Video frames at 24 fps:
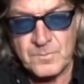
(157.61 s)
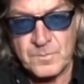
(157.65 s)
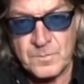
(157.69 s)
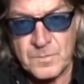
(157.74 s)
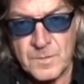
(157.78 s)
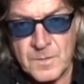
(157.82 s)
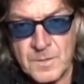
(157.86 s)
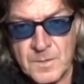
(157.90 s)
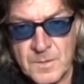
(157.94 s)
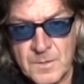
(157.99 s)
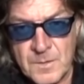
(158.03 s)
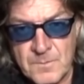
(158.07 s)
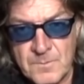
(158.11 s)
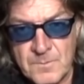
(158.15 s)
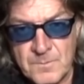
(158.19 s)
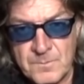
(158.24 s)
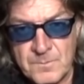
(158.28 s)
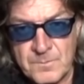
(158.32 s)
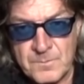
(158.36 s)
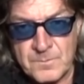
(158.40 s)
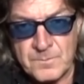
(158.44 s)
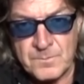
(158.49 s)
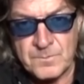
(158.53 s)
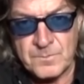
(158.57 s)
Gareth.
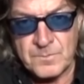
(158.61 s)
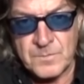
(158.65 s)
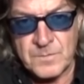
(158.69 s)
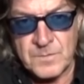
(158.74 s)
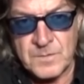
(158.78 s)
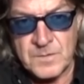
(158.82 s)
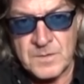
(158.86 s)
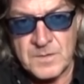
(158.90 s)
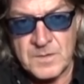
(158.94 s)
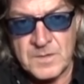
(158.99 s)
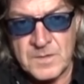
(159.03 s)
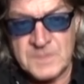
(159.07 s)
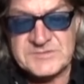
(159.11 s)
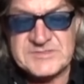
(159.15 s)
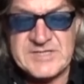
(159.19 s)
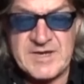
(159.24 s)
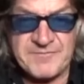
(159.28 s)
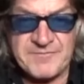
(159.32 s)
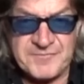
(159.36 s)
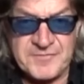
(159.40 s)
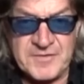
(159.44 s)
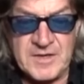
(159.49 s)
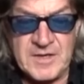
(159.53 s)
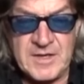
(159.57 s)

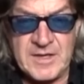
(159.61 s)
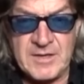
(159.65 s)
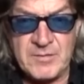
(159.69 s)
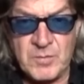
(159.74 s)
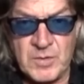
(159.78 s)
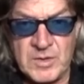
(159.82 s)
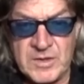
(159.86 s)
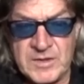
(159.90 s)
Definitely. Well,